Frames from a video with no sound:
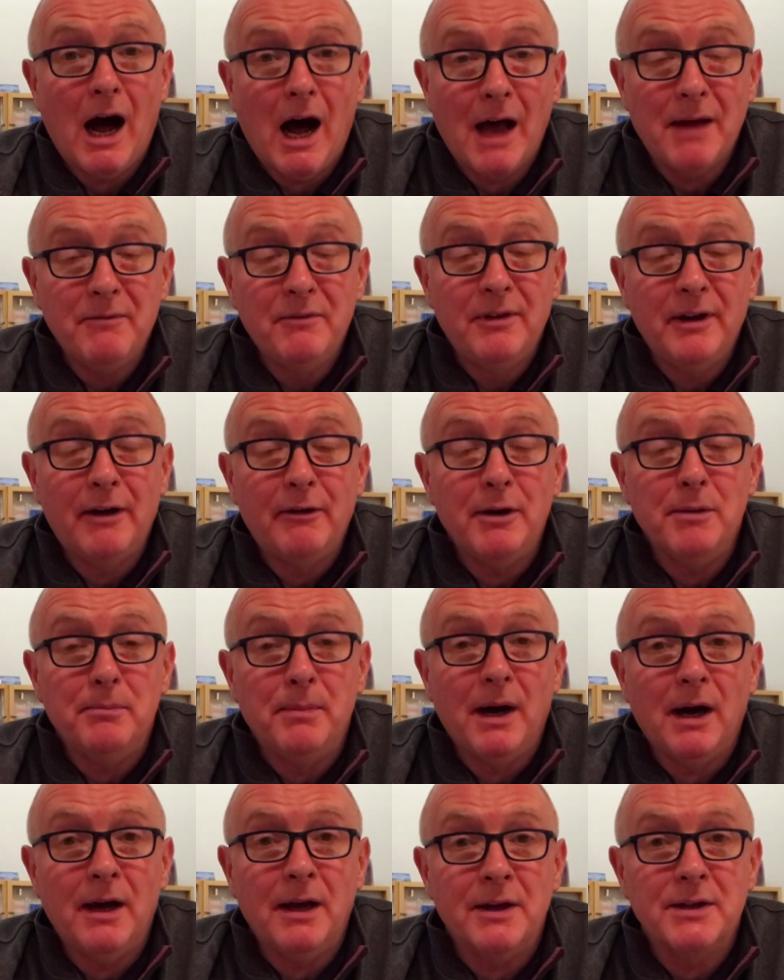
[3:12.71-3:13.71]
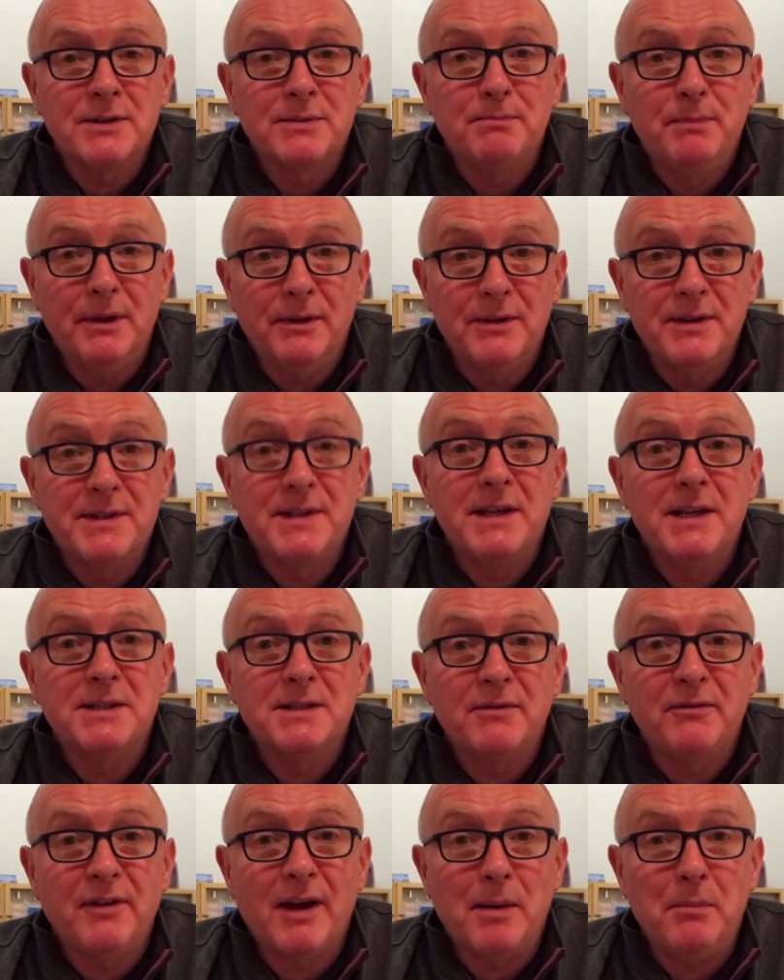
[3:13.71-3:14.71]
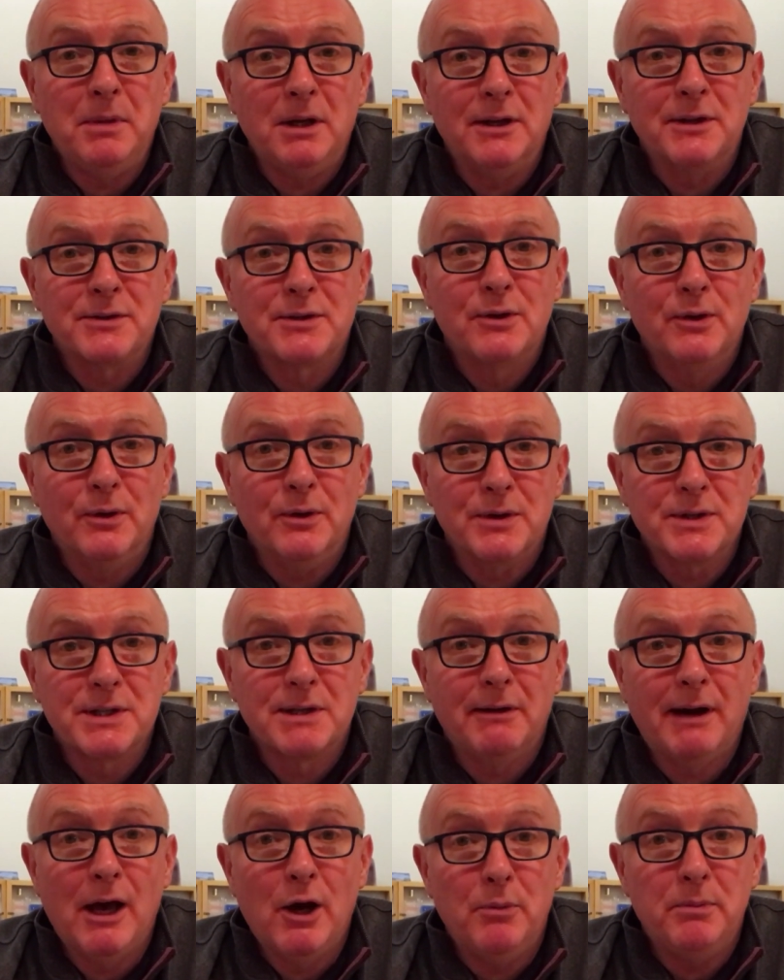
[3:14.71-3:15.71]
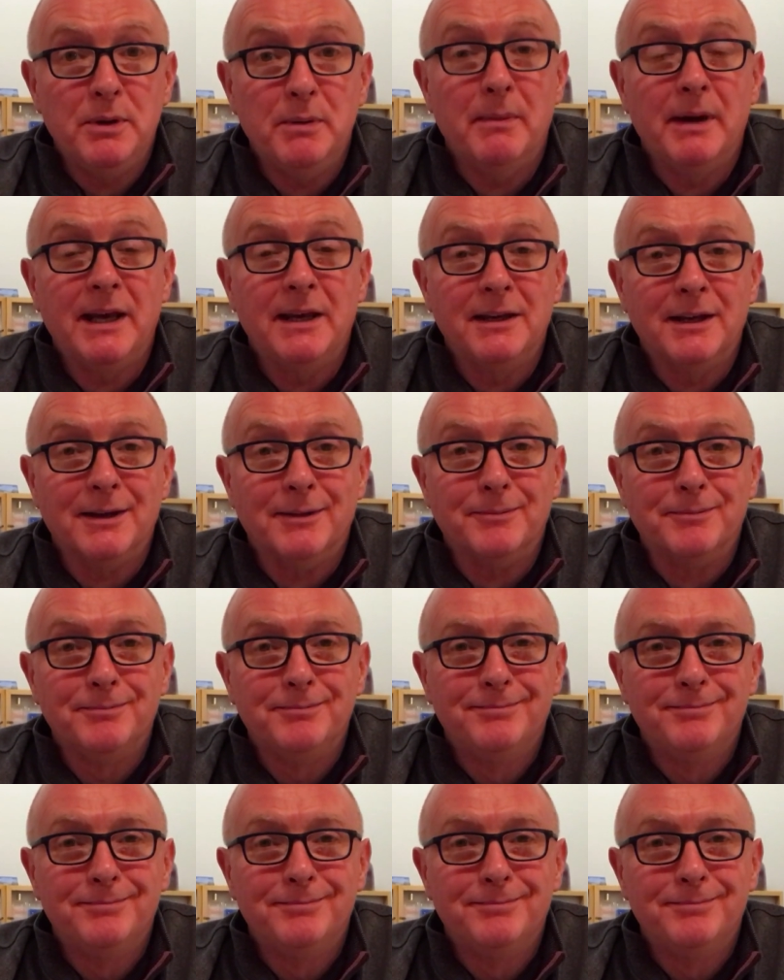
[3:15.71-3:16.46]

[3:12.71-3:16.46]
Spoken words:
I'm very biased, but this is a fabulous course, so I hope you make it.